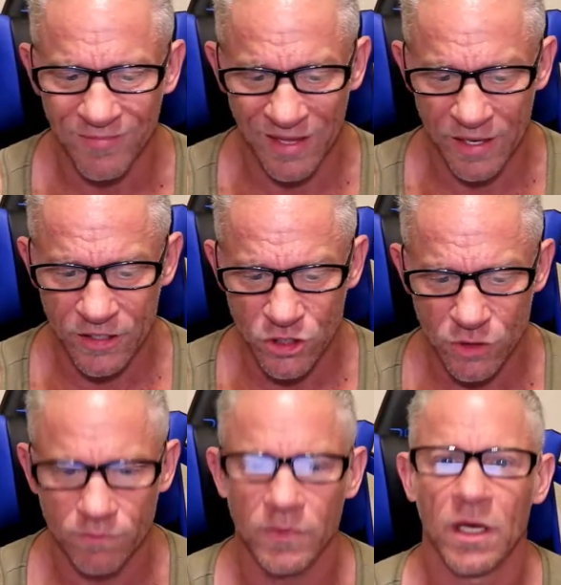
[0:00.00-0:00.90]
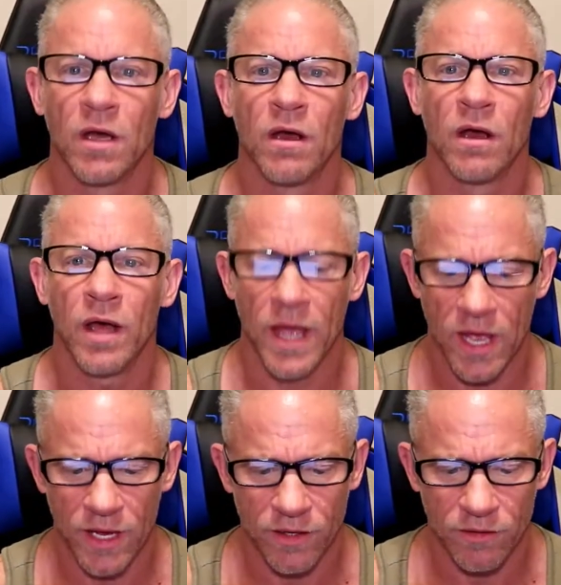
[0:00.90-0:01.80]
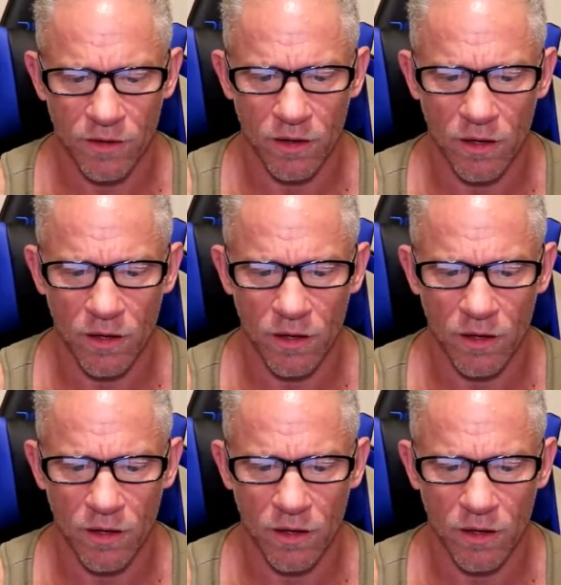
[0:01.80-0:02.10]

ish. And